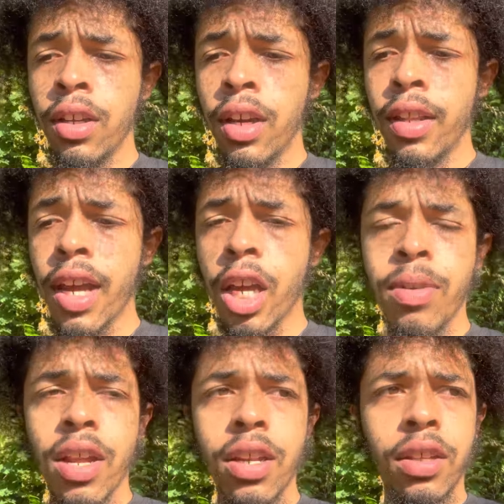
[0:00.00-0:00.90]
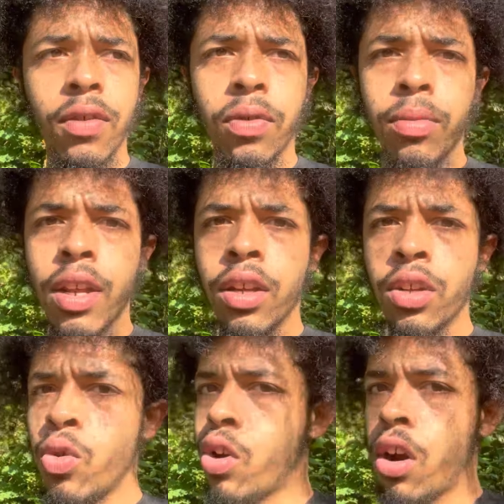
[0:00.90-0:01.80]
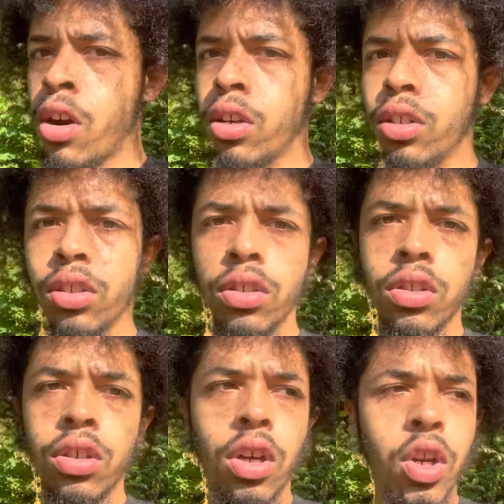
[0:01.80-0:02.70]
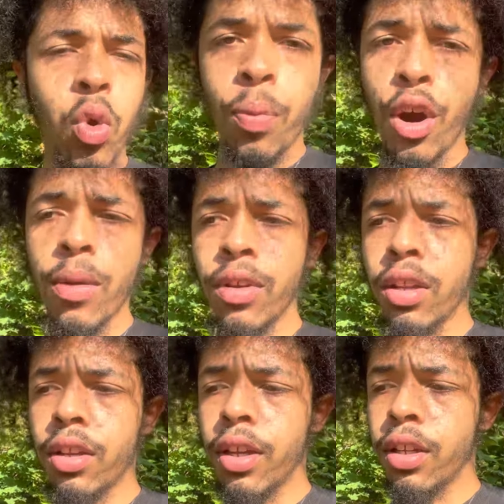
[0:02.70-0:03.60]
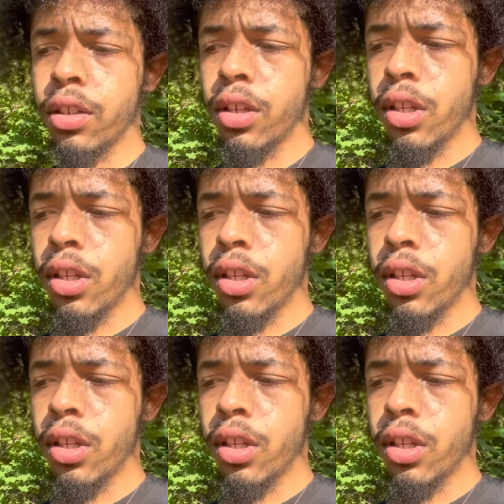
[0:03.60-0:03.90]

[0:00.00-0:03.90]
And that could be anything from getting a new car, a new apartment, and